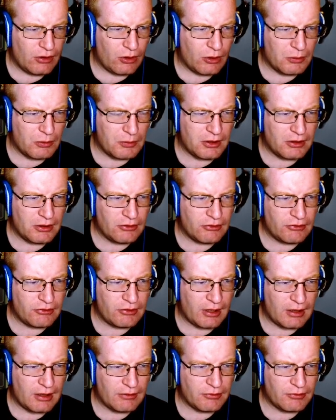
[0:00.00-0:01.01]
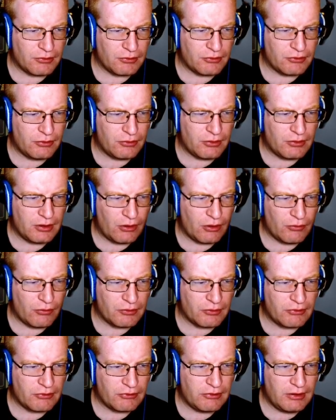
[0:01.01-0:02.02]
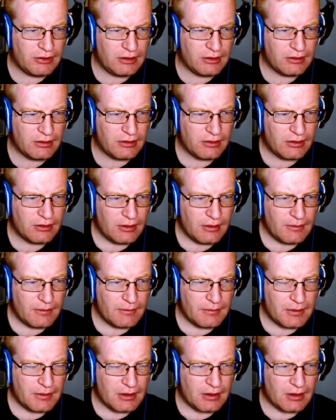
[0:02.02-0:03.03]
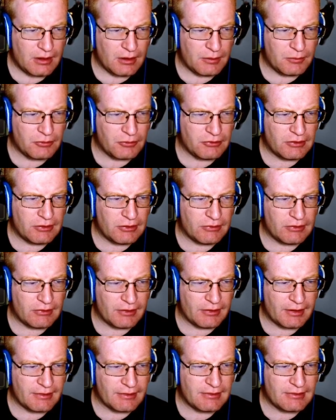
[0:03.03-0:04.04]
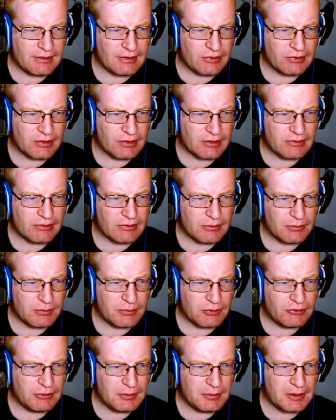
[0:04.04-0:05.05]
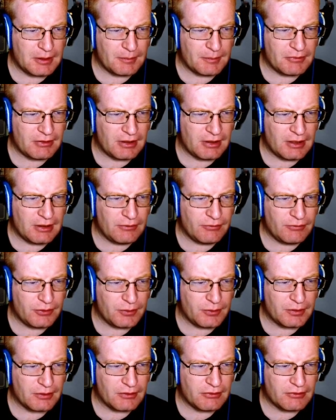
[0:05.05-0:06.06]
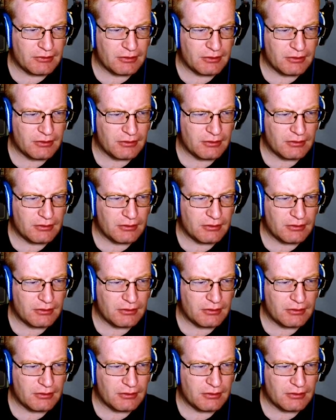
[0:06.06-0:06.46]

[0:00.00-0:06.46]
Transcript: Or we could just have her do the overseeing, which gives us less civics, but she becomes influenced.